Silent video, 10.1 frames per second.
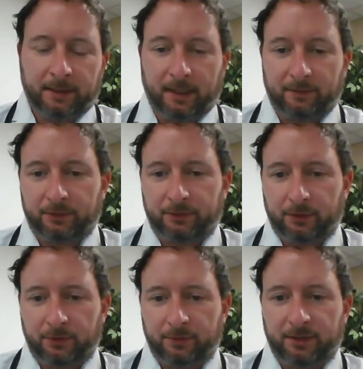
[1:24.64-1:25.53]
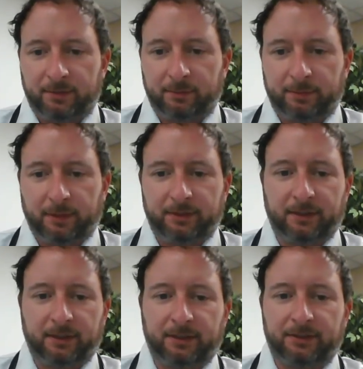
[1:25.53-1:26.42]
After surgery, Jim was placed
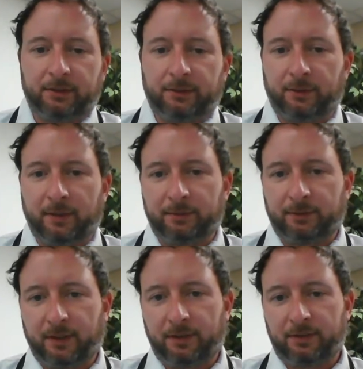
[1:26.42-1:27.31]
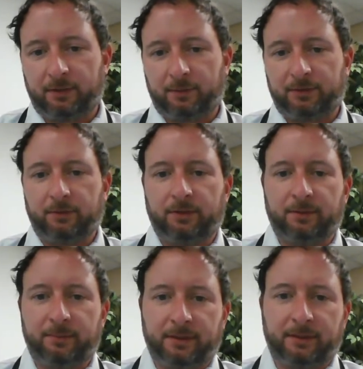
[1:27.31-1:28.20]
in the ICU for observation and was noted
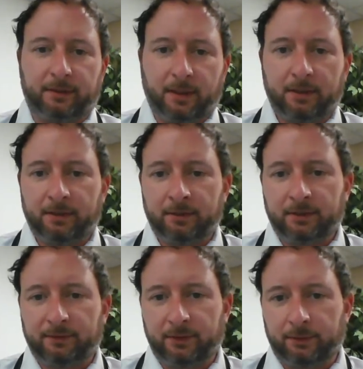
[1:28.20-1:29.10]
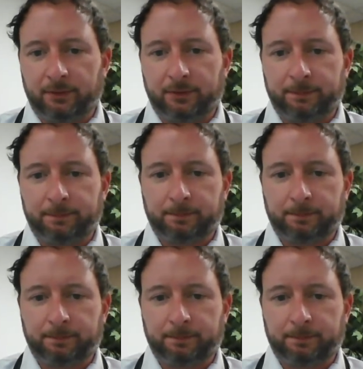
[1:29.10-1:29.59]
to be a little confused.